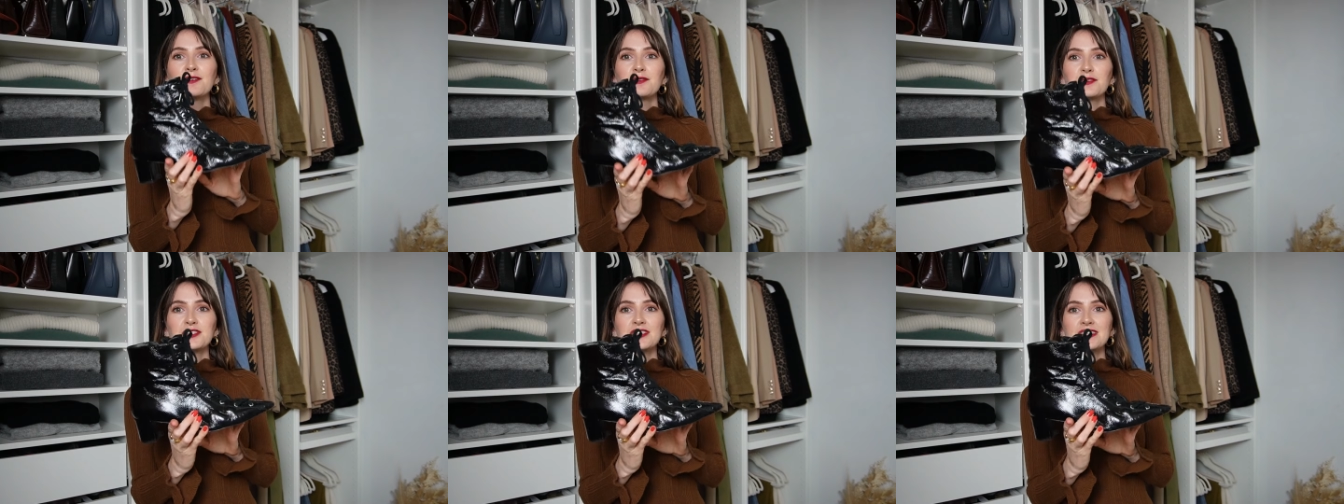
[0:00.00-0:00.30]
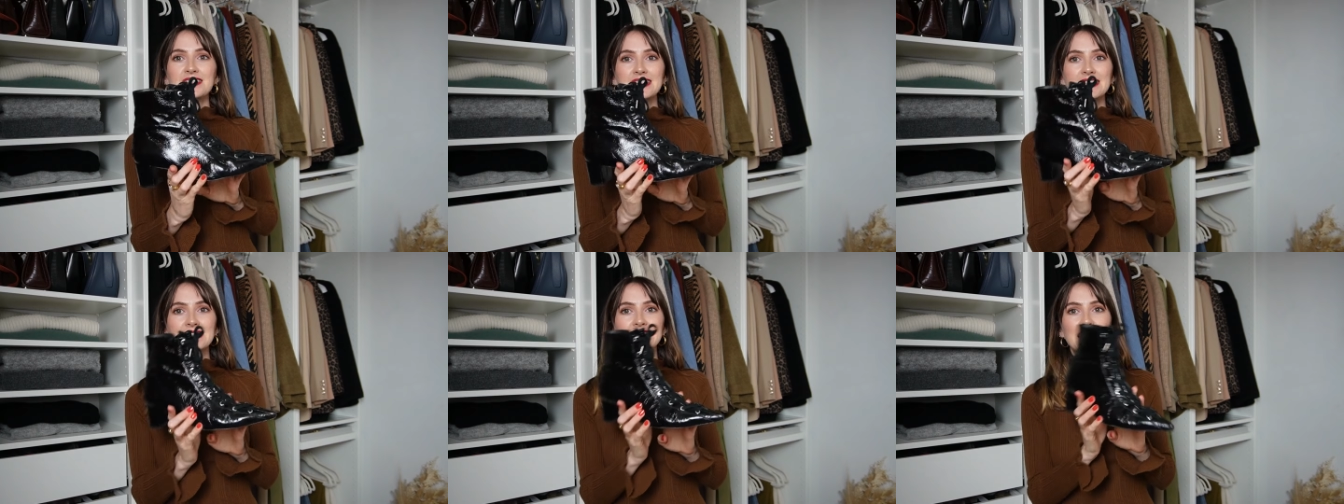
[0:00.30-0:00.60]
which
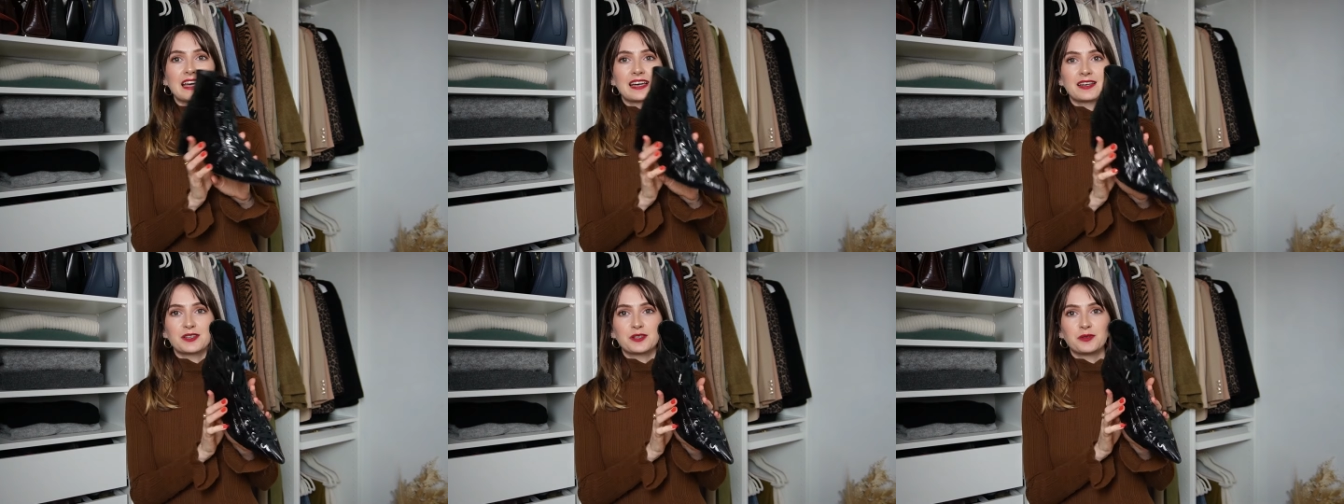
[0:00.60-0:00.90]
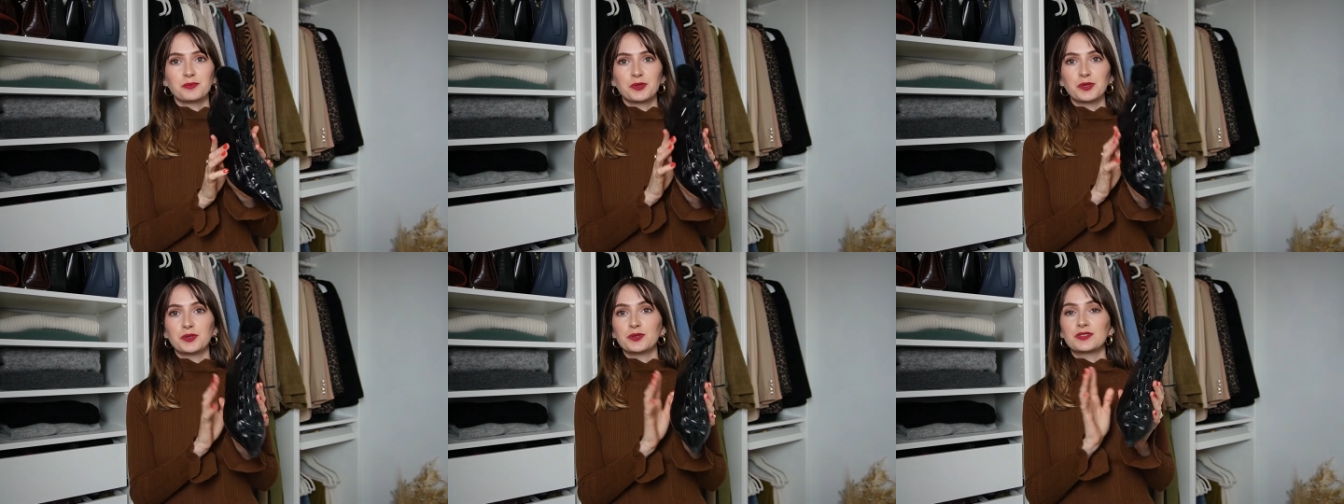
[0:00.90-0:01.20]
is these ankle
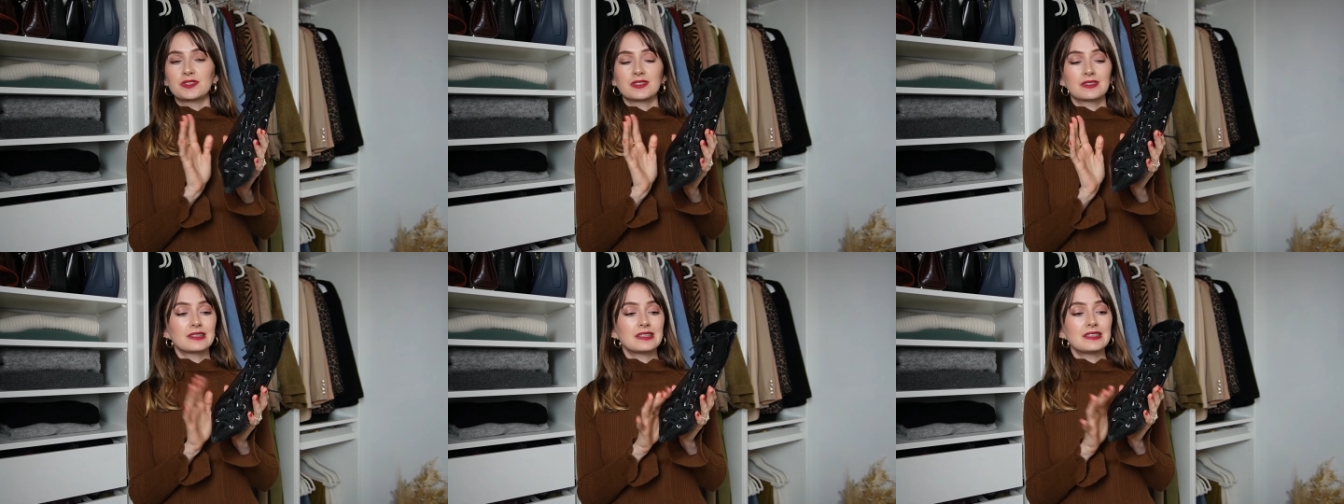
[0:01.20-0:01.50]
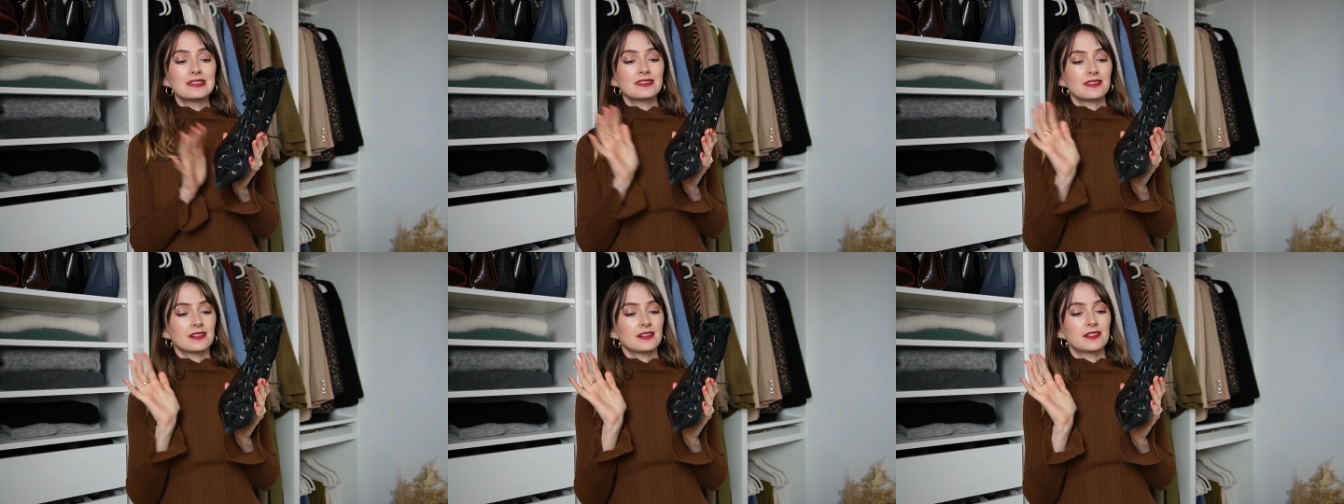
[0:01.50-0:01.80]
boots.
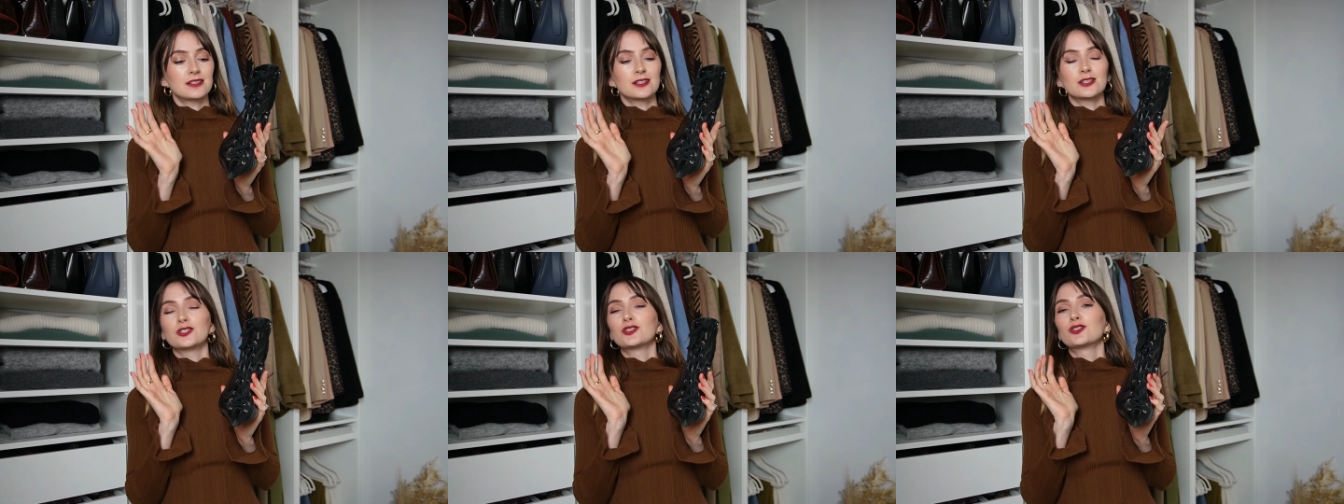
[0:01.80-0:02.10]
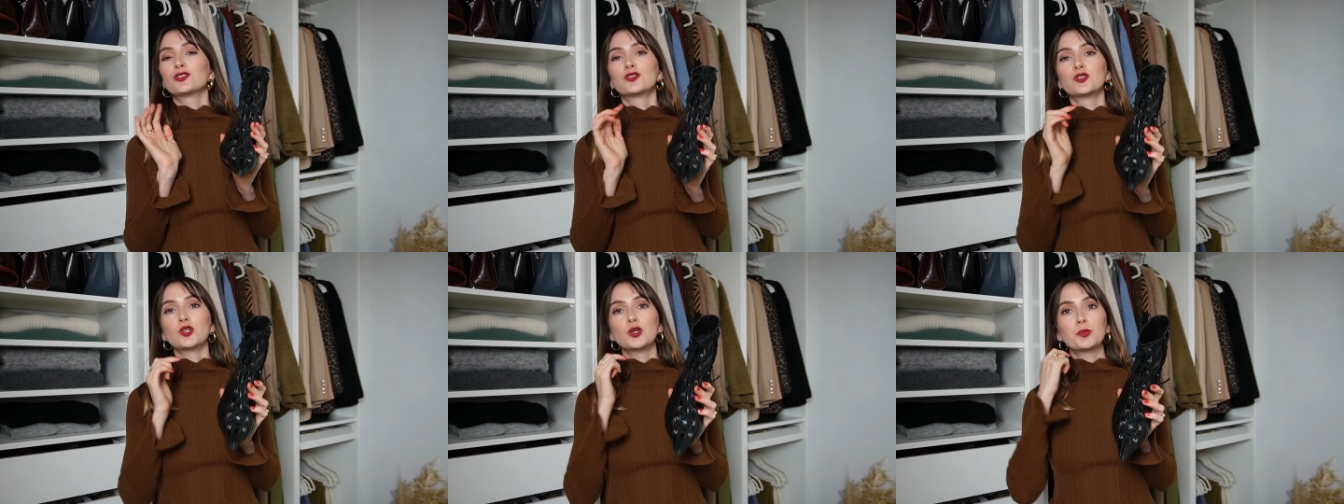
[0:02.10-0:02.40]
These are
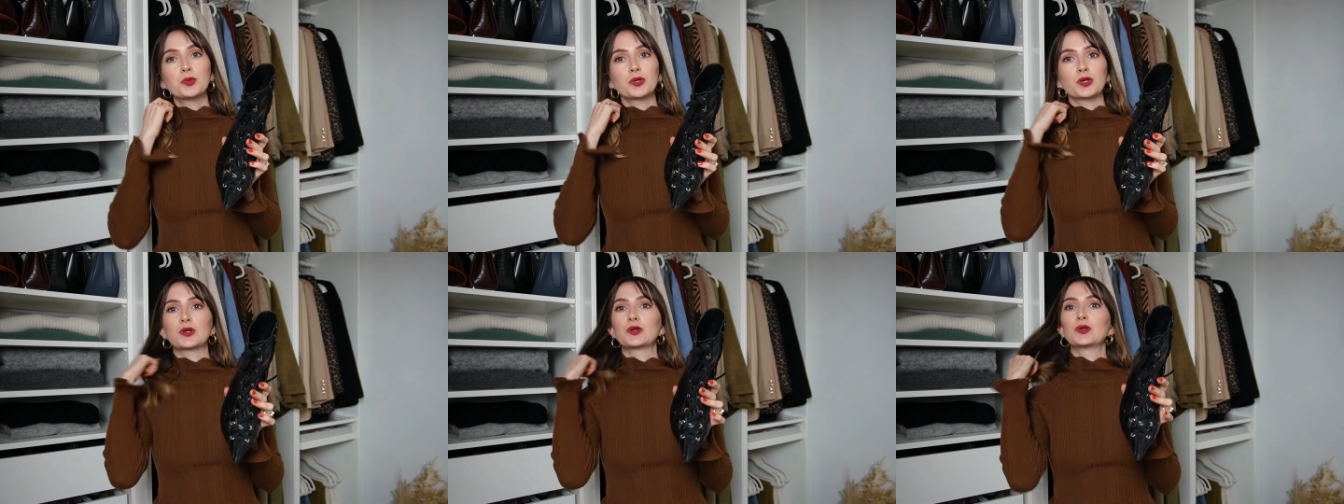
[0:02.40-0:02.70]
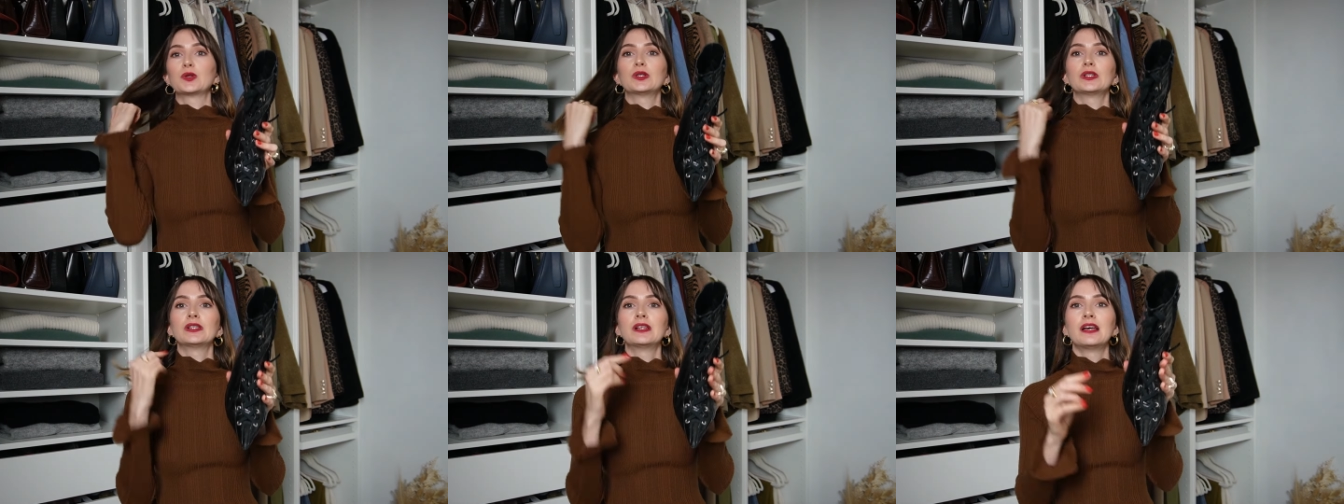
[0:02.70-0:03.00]
super
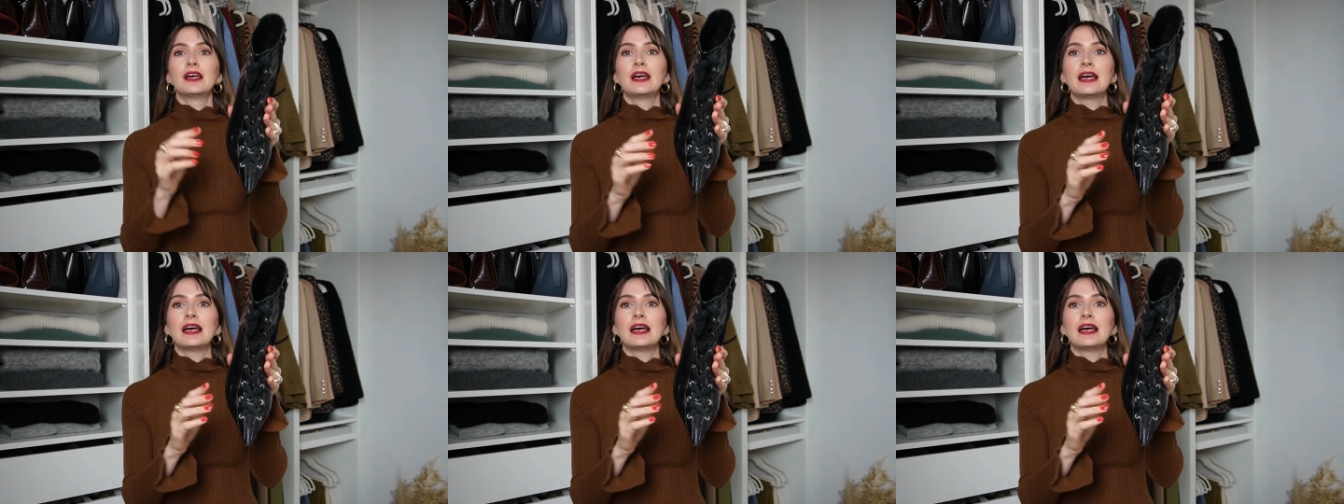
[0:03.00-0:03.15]
cool,